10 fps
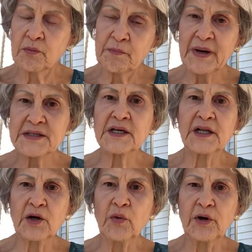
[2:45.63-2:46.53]
basically
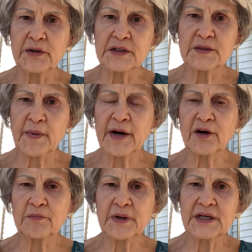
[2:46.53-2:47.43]
quilt
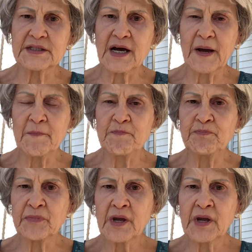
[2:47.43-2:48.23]
inspired, because I'm